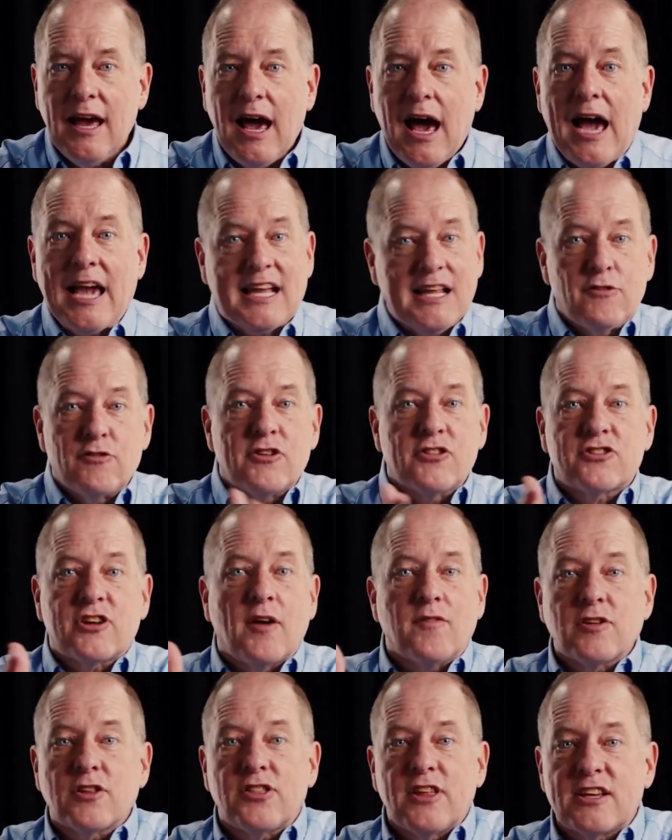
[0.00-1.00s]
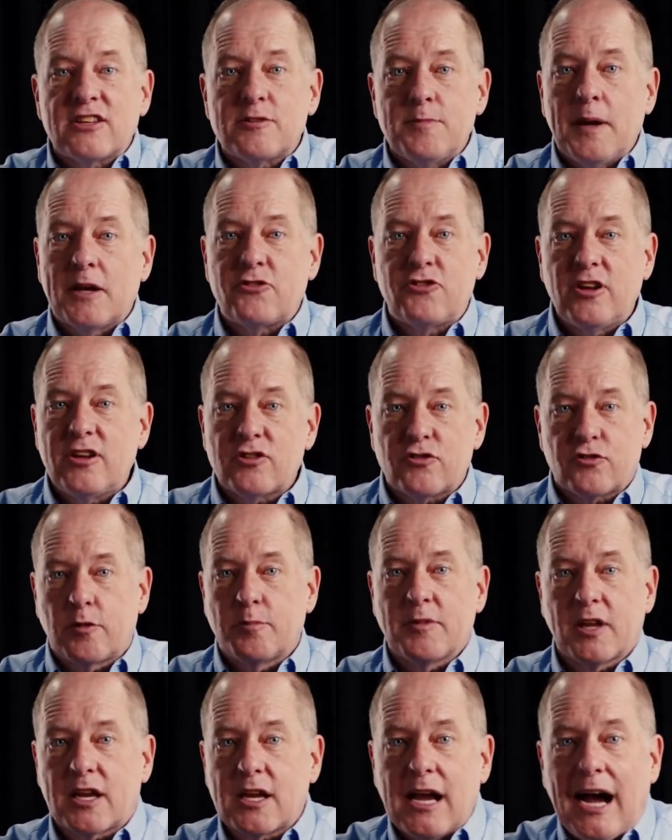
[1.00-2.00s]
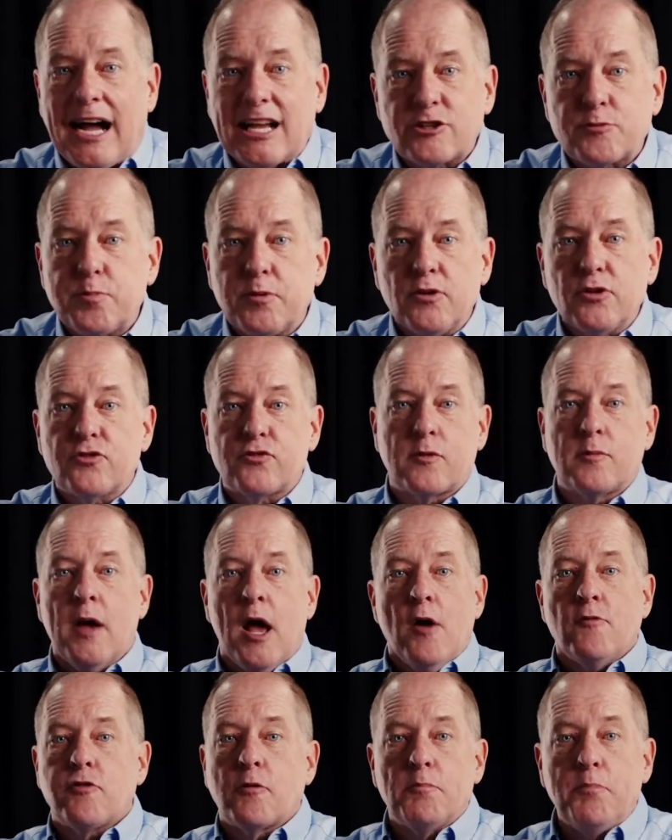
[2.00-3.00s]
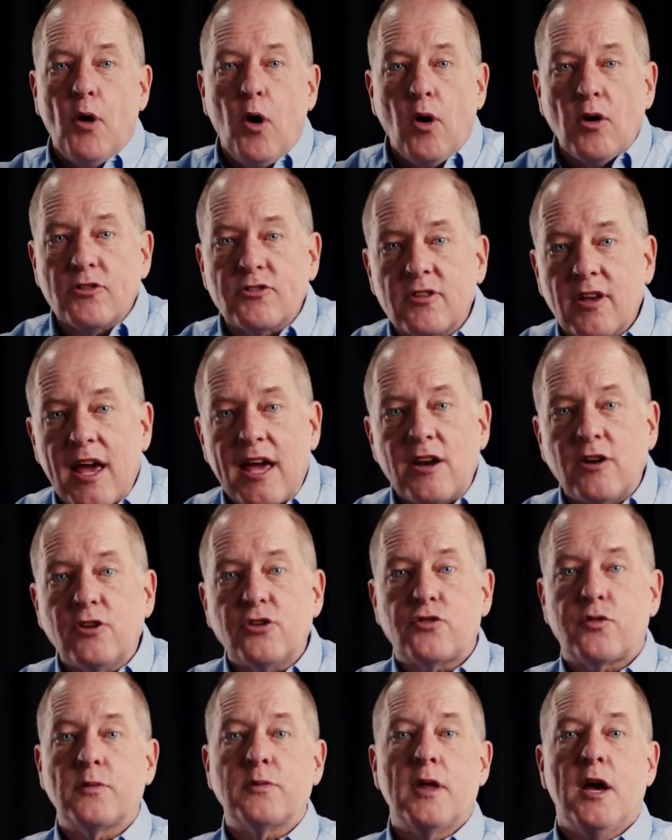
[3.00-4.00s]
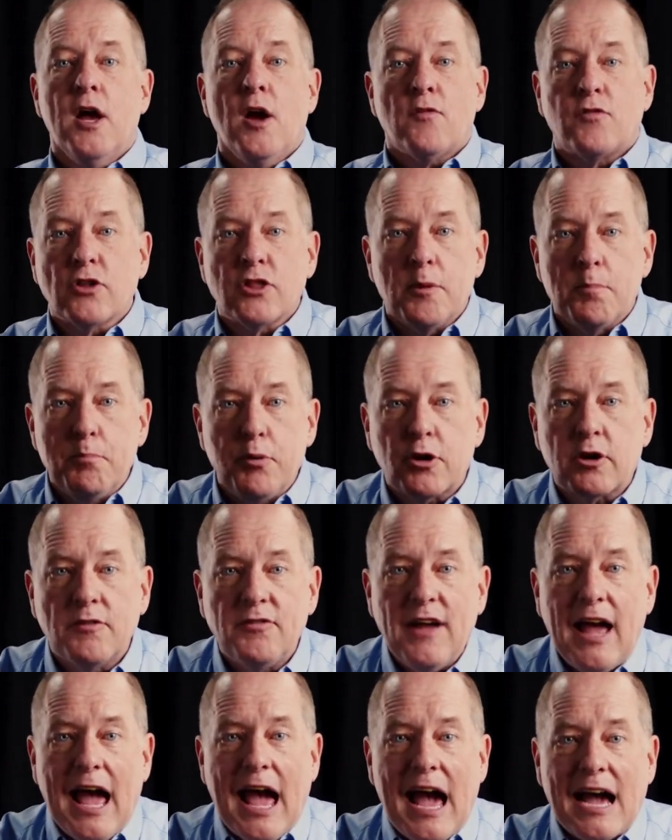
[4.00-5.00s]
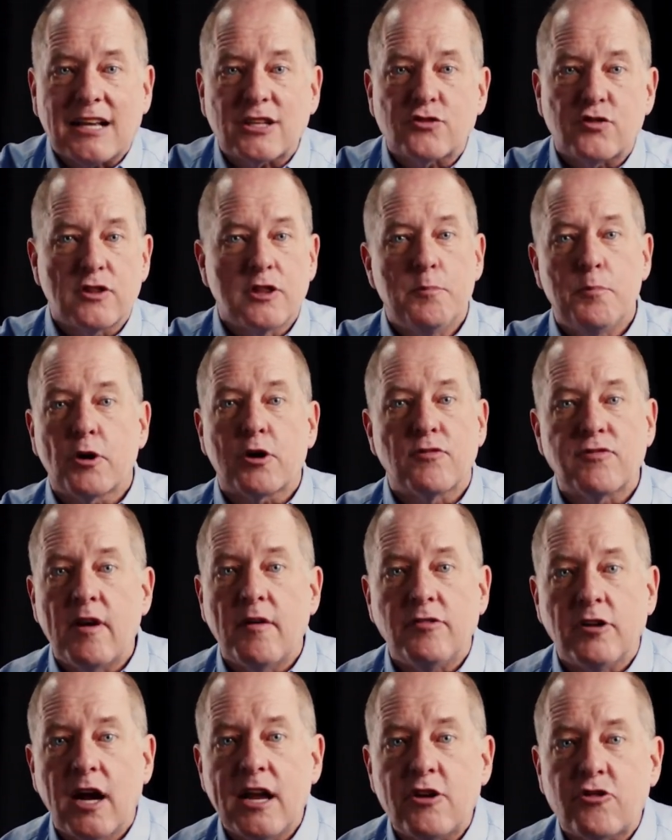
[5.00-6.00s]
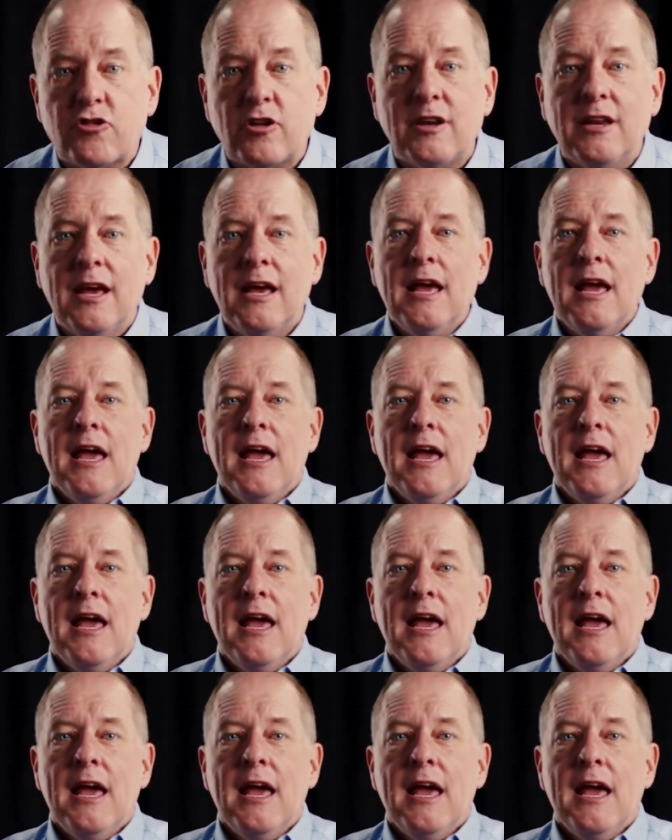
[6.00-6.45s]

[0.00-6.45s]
I can discover things about Jesus from the Gospels, from, from Paul's letters, from the, from the book of Acts, from the book of Revelation.